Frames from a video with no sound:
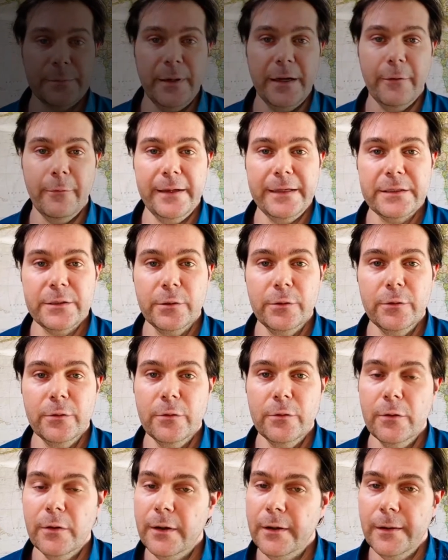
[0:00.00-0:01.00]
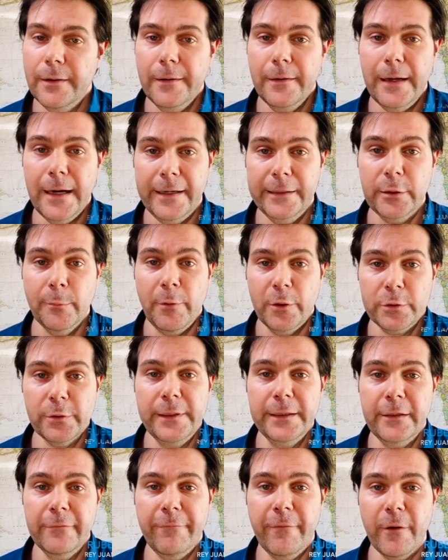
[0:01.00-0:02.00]
been great to uh, a great
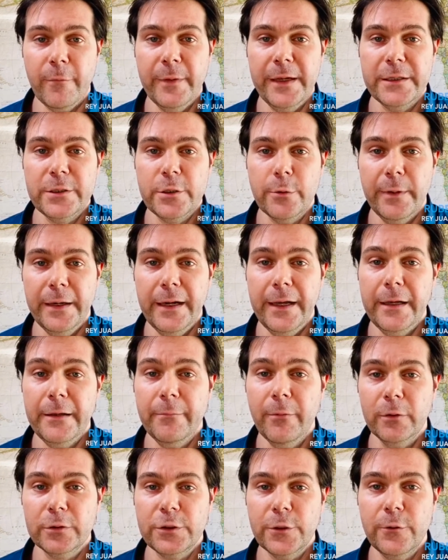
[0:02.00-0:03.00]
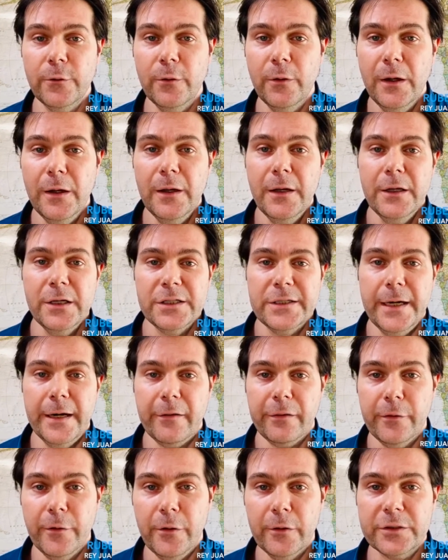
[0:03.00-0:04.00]
opportunity for me to be able to share
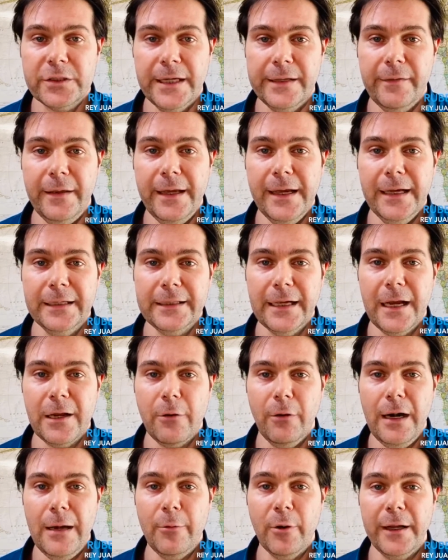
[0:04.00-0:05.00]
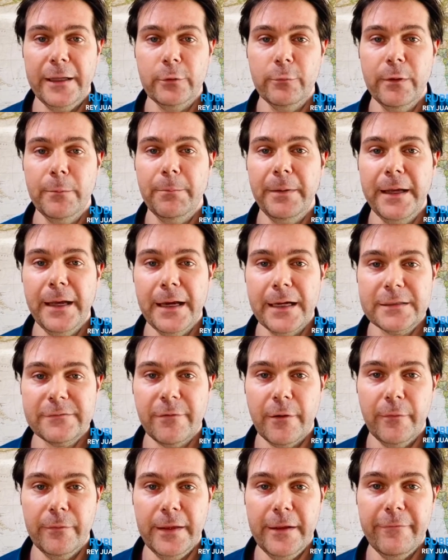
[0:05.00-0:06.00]
thoughts, ideas, and collaborate with peers
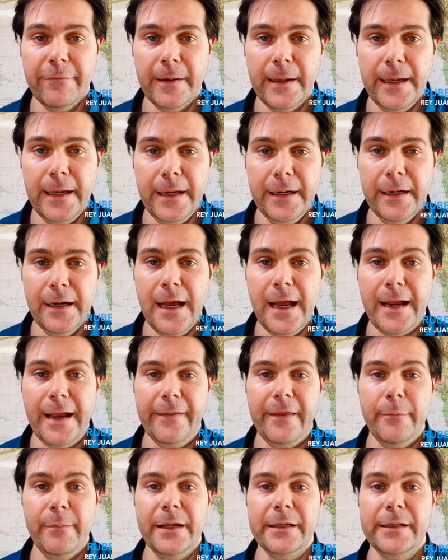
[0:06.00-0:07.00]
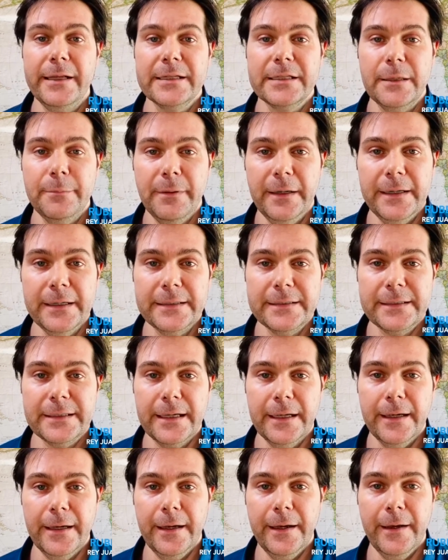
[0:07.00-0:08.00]
from different academic disciplines
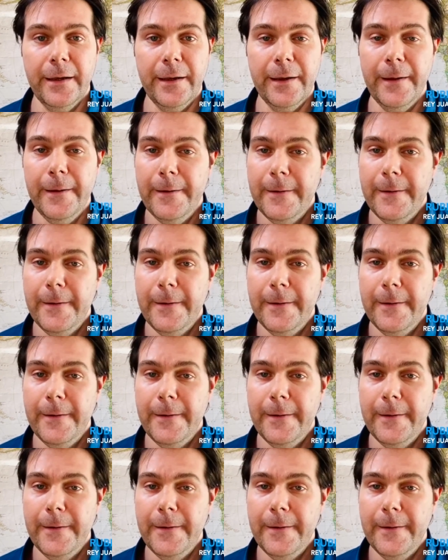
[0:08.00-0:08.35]
uh,